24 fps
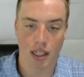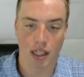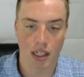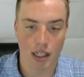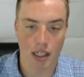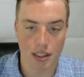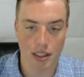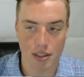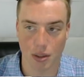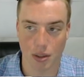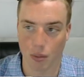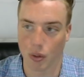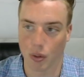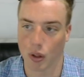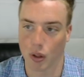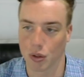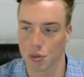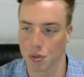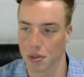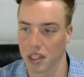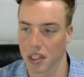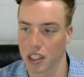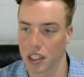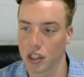So those
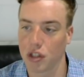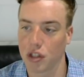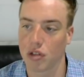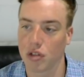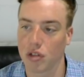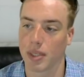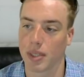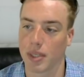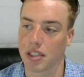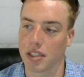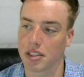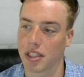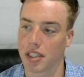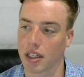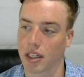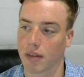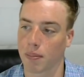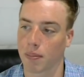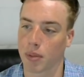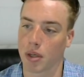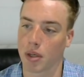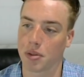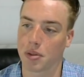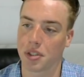are the humanistic
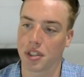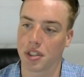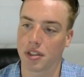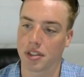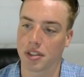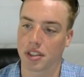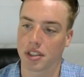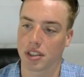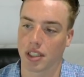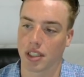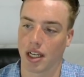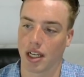approaches.